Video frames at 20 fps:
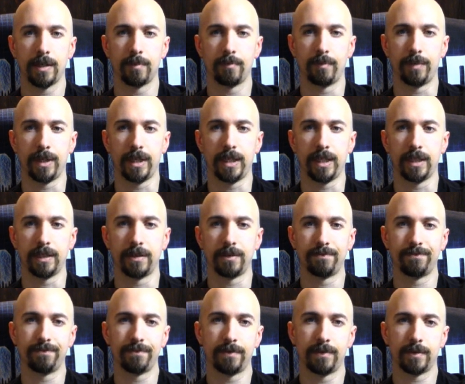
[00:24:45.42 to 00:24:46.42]
But
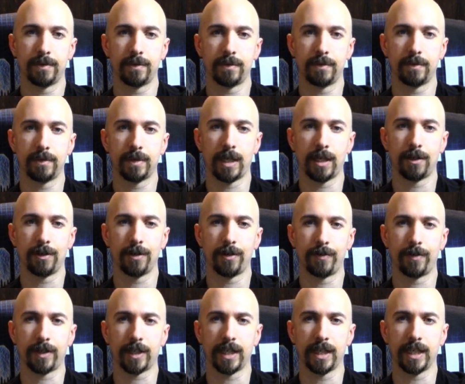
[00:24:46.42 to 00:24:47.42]
I don't know if
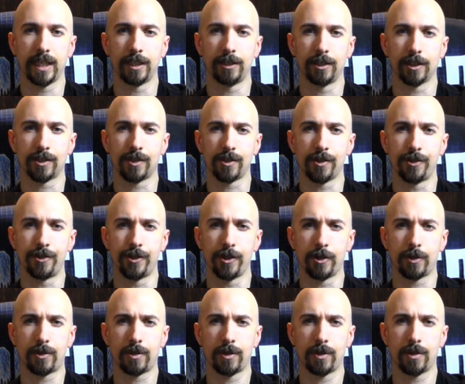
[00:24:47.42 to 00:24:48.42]
you're getting just the
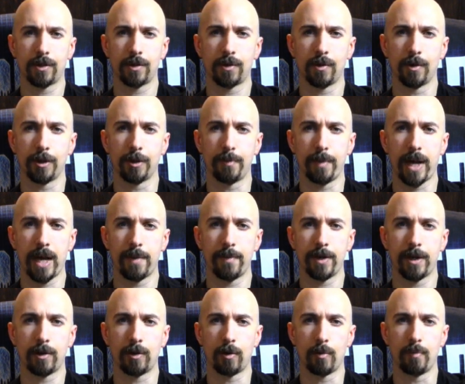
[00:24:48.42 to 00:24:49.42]
Joker or the
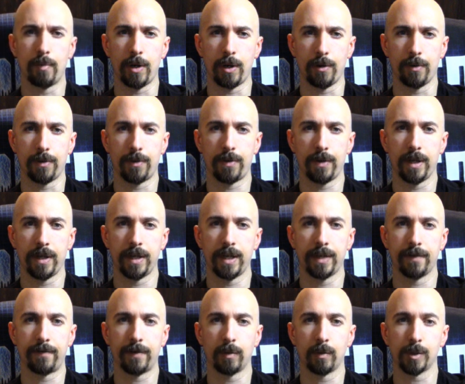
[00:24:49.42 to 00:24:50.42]
Batman or both.
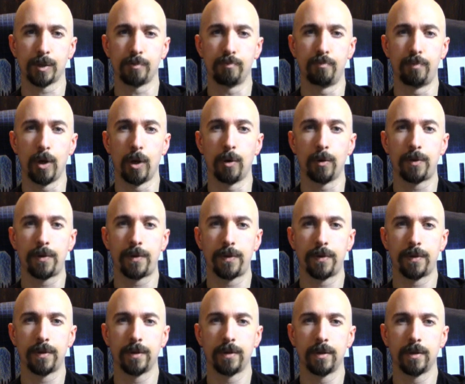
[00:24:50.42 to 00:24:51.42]
If it was
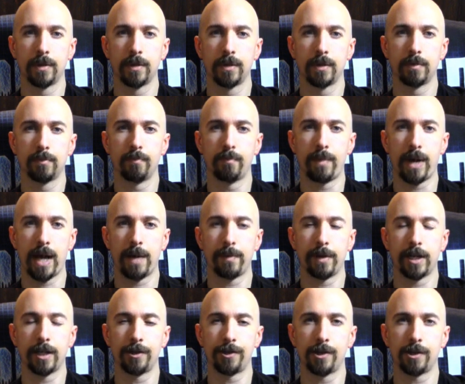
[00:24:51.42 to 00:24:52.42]
both Batman
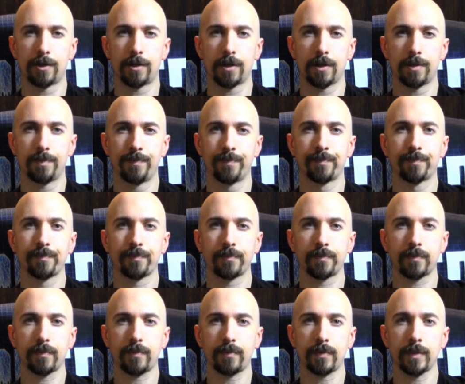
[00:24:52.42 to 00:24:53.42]
and Joker,
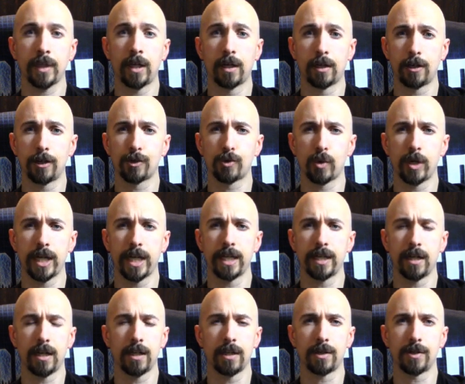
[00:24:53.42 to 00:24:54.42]

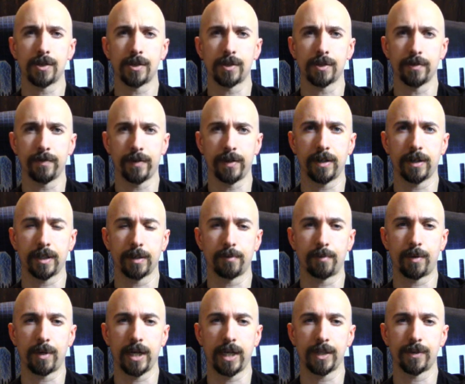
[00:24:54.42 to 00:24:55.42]
$128 is a very good
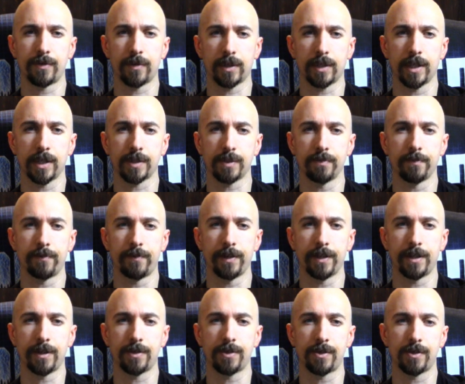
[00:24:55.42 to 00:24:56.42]
price for custom
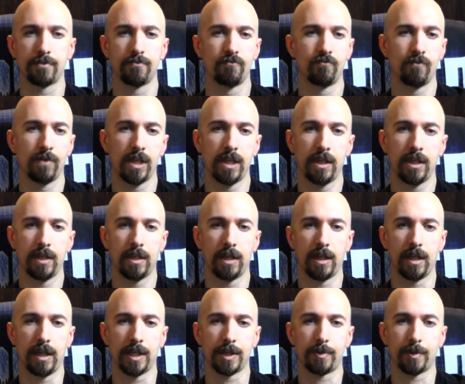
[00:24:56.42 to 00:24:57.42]
figures,
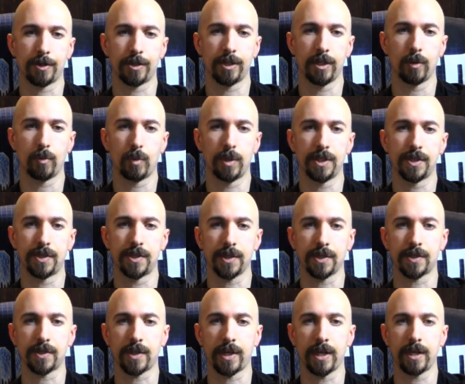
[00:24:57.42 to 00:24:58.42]
especially at 1/6
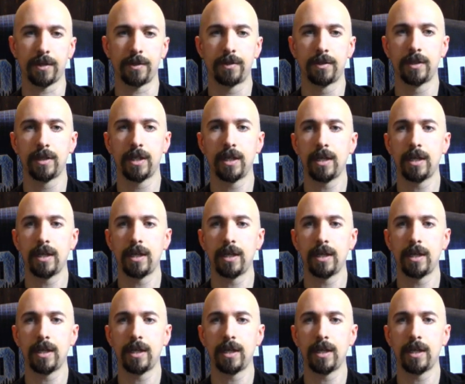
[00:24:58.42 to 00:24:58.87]
scale.